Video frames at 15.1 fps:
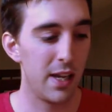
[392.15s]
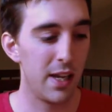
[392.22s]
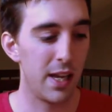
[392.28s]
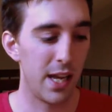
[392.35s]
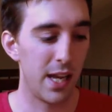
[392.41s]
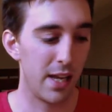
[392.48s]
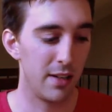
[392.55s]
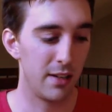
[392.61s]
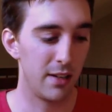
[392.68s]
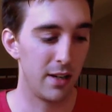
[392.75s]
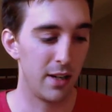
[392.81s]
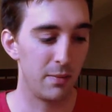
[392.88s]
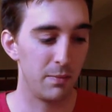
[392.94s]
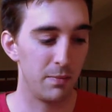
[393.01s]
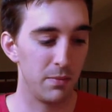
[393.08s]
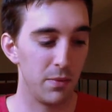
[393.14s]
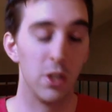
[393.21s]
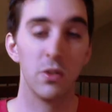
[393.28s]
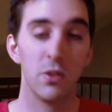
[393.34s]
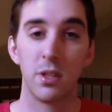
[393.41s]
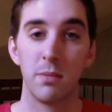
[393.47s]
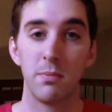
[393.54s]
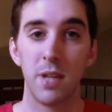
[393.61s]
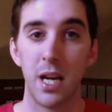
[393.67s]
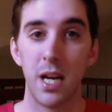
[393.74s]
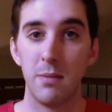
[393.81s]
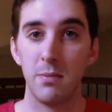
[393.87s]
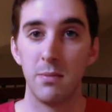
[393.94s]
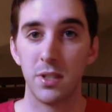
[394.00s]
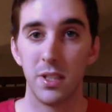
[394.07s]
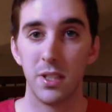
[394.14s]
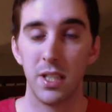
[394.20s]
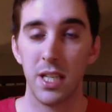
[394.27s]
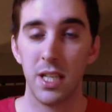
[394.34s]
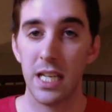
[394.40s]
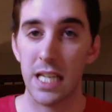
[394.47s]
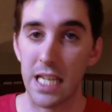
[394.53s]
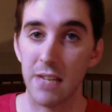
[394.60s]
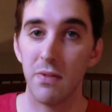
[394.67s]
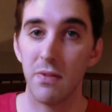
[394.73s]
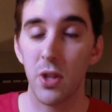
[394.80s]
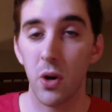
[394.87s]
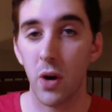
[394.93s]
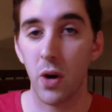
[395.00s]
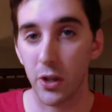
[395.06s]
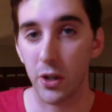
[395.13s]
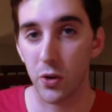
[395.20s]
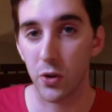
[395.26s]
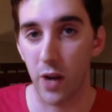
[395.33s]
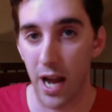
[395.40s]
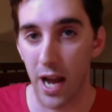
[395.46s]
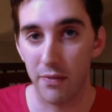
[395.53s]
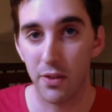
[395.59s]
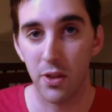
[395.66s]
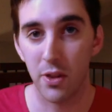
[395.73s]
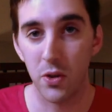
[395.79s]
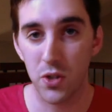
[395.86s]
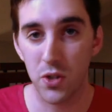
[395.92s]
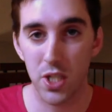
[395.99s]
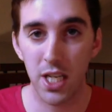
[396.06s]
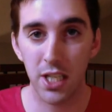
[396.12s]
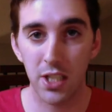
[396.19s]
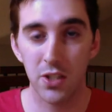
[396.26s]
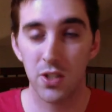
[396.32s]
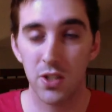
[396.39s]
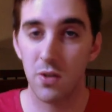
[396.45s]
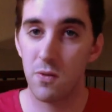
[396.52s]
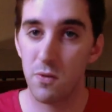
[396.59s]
and sometimes, even though I craft those things